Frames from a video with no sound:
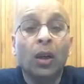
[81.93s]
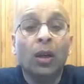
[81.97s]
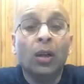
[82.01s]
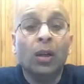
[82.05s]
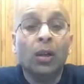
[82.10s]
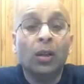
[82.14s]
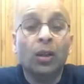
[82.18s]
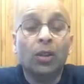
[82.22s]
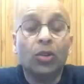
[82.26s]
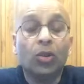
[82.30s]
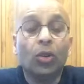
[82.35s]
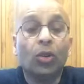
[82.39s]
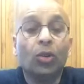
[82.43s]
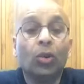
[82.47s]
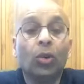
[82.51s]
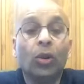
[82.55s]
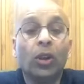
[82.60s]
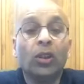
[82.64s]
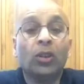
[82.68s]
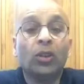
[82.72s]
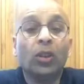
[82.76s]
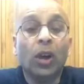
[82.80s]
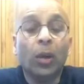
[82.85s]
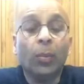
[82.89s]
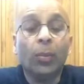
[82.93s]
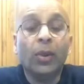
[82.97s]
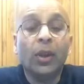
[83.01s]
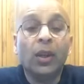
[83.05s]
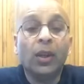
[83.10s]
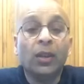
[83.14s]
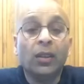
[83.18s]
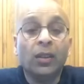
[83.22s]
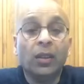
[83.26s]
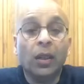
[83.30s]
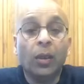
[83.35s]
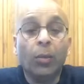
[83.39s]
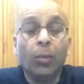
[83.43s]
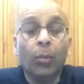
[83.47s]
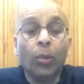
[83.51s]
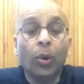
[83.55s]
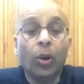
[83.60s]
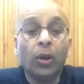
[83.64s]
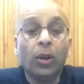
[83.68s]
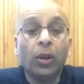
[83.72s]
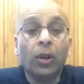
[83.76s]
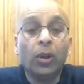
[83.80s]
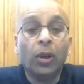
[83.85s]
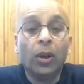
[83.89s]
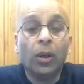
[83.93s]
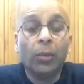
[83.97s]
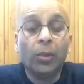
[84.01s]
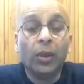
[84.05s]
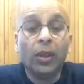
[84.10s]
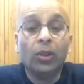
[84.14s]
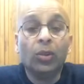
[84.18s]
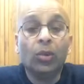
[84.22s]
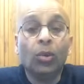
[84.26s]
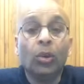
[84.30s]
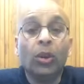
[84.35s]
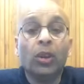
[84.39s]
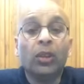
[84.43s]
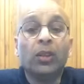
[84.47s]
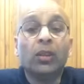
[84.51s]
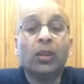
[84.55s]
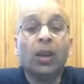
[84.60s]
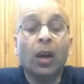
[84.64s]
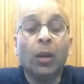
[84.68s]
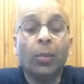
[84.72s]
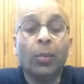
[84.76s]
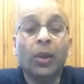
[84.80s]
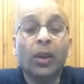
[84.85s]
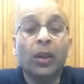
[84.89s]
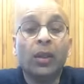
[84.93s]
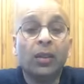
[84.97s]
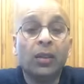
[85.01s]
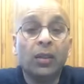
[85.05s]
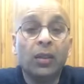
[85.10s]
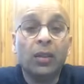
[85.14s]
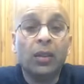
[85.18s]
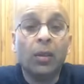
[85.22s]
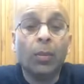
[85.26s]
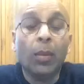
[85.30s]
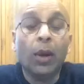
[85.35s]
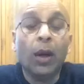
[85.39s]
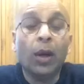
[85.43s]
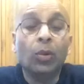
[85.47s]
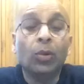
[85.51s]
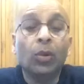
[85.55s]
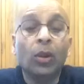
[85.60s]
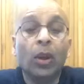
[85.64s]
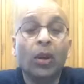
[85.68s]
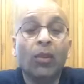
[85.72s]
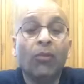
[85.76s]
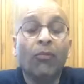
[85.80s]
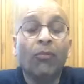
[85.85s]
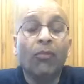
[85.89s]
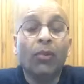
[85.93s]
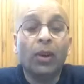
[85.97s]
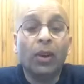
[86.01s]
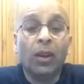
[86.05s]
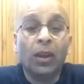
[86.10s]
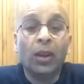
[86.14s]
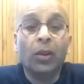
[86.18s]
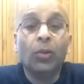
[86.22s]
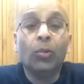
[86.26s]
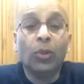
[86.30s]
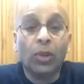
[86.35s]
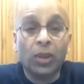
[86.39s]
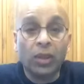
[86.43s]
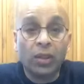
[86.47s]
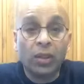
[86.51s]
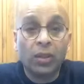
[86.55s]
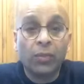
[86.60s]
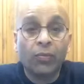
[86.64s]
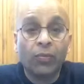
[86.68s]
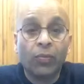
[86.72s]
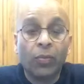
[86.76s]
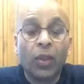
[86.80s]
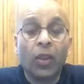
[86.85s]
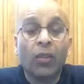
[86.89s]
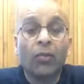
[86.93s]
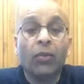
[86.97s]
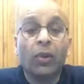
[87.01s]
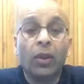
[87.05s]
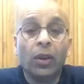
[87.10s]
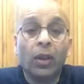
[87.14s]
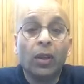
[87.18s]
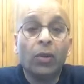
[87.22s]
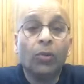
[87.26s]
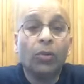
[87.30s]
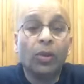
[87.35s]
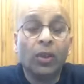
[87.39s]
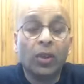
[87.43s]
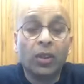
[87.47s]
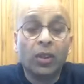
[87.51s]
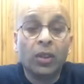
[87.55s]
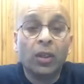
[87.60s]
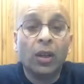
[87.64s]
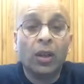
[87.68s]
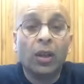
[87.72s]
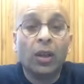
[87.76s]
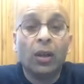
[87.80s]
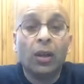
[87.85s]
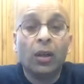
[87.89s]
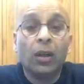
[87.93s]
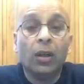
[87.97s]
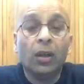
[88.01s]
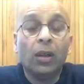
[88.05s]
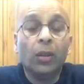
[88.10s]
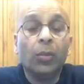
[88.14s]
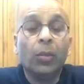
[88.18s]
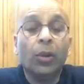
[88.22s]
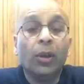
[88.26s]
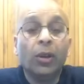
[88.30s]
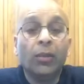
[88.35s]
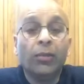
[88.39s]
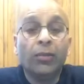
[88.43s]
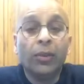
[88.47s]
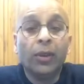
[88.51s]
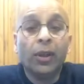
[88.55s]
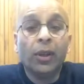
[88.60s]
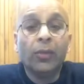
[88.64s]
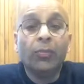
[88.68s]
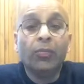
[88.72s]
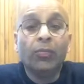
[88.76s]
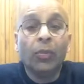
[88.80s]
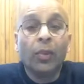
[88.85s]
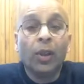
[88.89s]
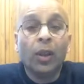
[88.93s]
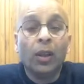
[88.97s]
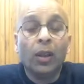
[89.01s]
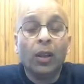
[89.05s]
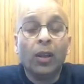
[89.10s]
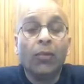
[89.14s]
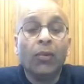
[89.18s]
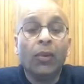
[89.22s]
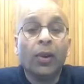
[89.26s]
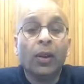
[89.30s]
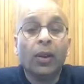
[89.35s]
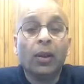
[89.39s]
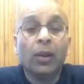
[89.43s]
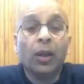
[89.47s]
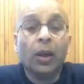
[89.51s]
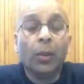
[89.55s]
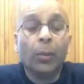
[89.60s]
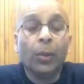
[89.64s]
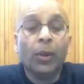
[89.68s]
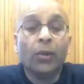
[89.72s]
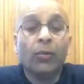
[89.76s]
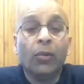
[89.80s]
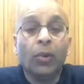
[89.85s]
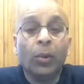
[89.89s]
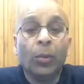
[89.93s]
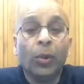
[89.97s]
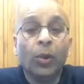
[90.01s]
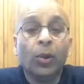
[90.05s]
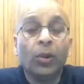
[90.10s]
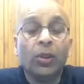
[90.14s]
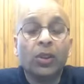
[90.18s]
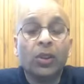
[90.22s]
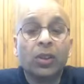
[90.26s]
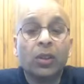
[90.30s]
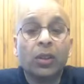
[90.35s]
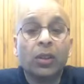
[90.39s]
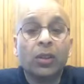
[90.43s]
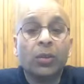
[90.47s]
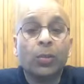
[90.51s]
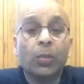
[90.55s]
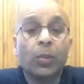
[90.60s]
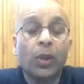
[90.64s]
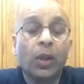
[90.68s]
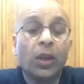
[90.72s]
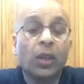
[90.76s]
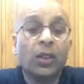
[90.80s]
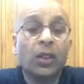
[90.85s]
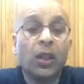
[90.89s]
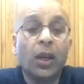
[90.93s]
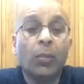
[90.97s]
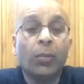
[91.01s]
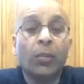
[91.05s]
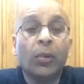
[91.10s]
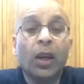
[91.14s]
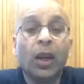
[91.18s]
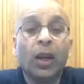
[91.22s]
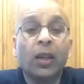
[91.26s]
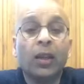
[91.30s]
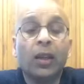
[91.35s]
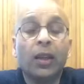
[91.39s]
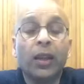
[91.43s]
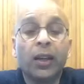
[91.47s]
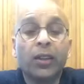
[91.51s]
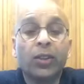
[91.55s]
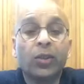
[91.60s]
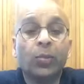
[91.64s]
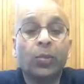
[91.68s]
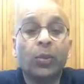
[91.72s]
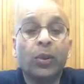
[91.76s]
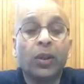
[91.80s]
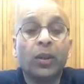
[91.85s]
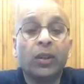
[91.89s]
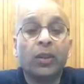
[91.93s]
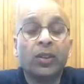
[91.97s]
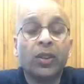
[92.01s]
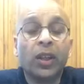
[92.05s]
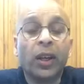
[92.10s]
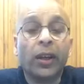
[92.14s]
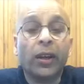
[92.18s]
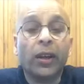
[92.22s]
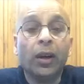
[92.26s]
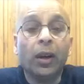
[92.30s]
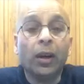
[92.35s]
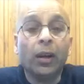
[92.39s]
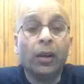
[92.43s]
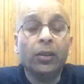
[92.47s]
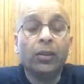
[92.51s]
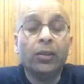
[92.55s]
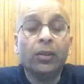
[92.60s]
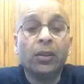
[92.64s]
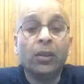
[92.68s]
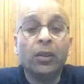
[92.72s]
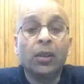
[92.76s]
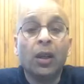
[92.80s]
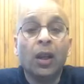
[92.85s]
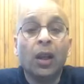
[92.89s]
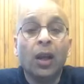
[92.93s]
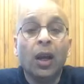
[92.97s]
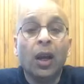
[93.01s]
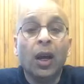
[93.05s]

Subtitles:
So today's topic is an important topic. Today's topic is about forgiveness. Forgiveness. A little bit of a difficult topic for me to discuss because I'm not an expert psychologist.